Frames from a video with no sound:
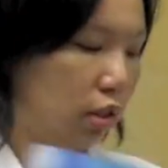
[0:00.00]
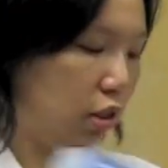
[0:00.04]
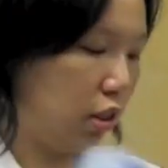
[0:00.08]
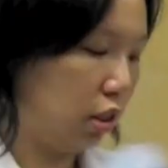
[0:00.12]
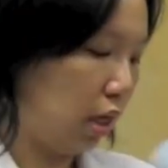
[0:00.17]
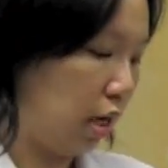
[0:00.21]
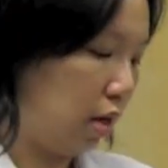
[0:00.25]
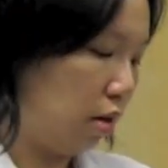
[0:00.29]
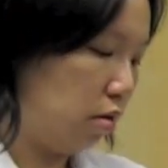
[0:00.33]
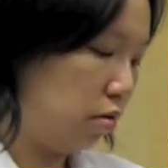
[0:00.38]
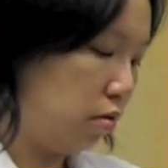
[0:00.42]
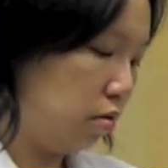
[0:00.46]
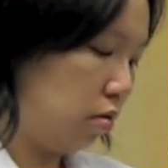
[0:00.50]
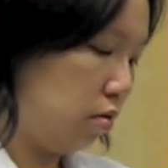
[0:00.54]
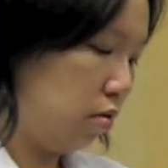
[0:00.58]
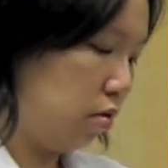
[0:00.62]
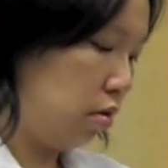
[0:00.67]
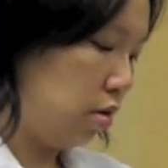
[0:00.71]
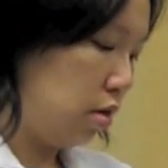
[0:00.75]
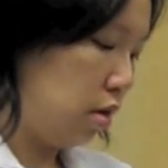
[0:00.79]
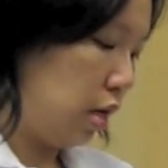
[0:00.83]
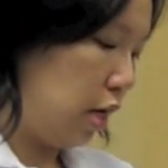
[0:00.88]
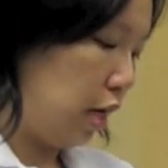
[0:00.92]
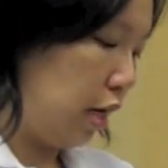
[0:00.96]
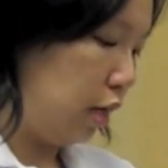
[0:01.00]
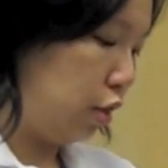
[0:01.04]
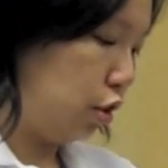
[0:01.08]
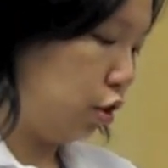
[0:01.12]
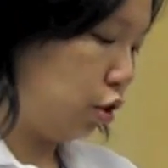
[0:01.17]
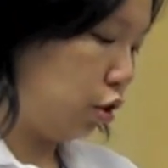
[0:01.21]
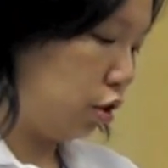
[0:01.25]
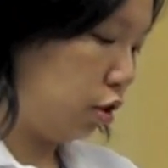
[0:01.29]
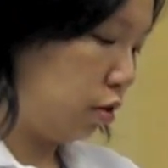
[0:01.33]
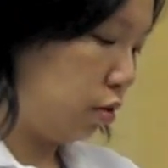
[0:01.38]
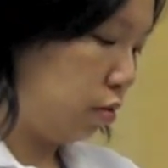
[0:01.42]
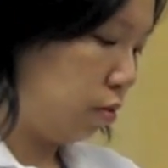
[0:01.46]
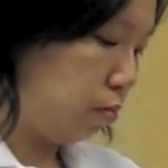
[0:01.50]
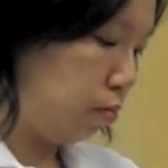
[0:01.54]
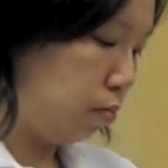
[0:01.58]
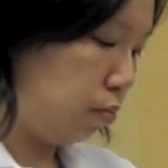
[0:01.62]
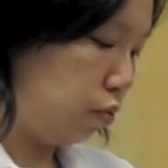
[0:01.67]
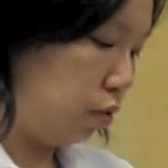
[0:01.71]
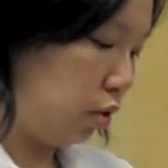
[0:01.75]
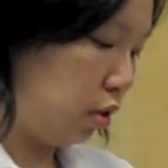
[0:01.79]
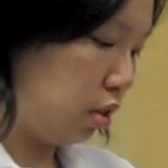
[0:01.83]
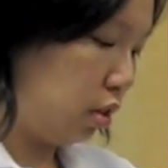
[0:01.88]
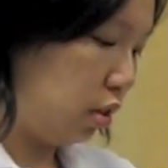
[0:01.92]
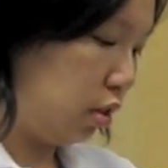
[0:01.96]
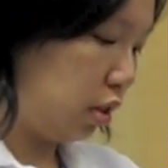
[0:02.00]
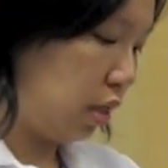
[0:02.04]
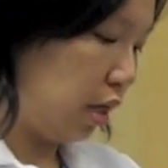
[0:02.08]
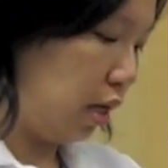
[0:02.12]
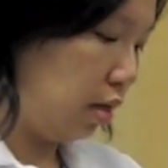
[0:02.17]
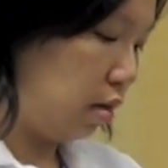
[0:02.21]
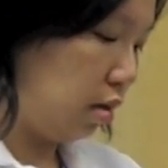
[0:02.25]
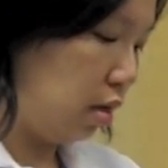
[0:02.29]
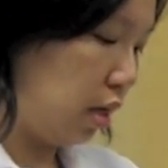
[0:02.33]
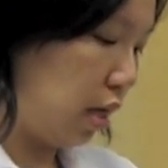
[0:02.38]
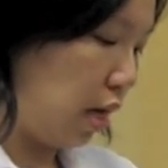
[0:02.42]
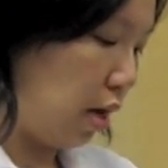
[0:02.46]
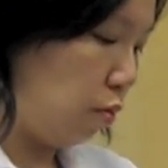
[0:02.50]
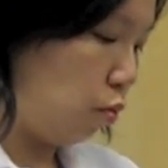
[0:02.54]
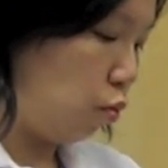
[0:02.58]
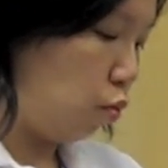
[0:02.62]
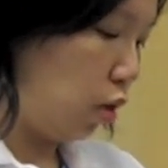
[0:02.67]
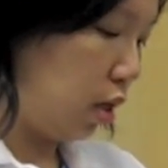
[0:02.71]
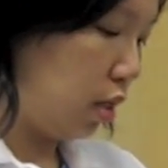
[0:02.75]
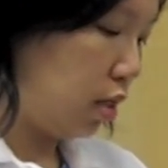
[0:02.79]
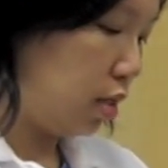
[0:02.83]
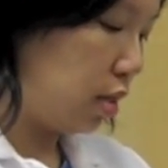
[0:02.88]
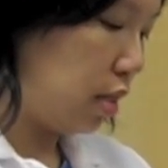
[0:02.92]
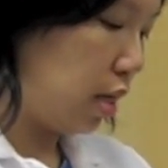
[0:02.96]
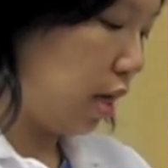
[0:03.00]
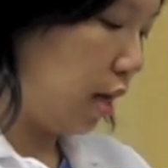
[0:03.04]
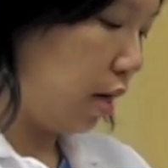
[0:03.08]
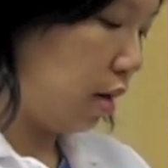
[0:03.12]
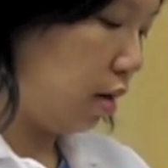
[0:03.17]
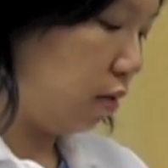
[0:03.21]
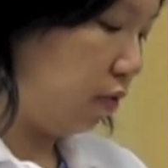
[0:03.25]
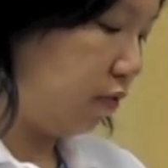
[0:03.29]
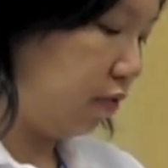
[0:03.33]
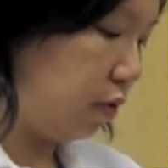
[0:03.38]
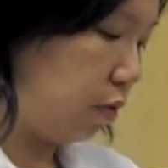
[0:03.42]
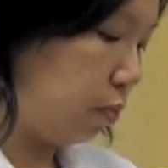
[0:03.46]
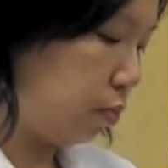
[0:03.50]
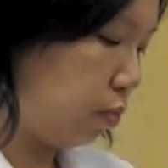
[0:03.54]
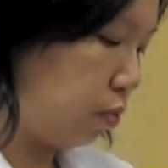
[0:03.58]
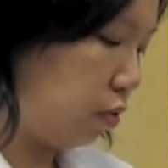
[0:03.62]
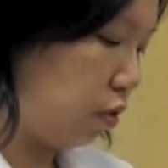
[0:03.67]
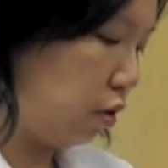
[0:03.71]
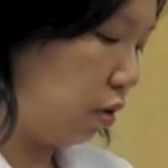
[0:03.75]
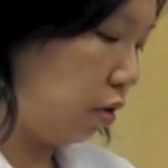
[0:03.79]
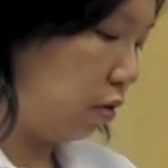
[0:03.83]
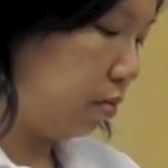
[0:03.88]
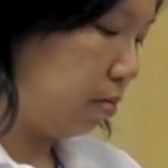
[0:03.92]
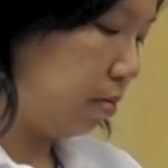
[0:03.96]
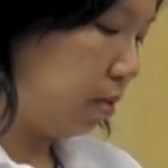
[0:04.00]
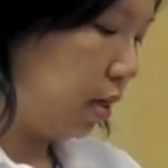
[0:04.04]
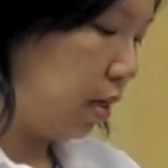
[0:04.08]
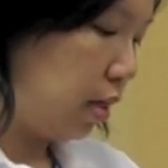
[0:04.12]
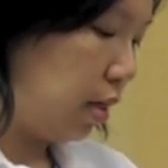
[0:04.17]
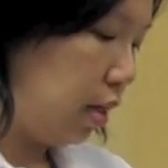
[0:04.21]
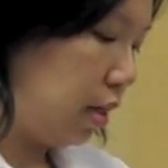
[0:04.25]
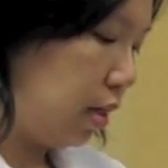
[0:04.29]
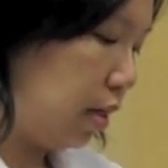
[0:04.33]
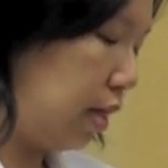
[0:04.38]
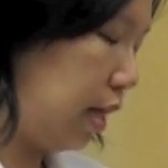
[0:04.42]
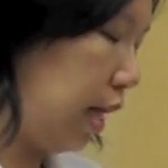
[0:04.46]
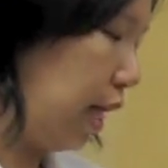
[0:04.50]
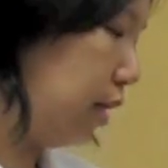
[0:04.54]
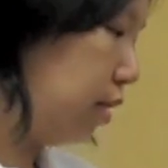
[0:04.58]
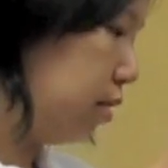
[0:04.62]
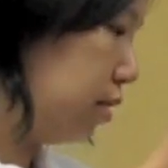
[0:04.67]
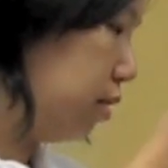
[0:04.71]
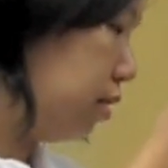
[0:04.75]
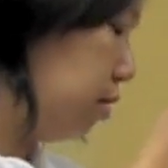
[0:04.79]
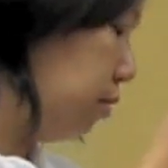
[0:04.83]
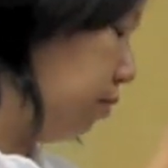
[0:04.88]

gel and just put the jelly on one side of the probe, that's the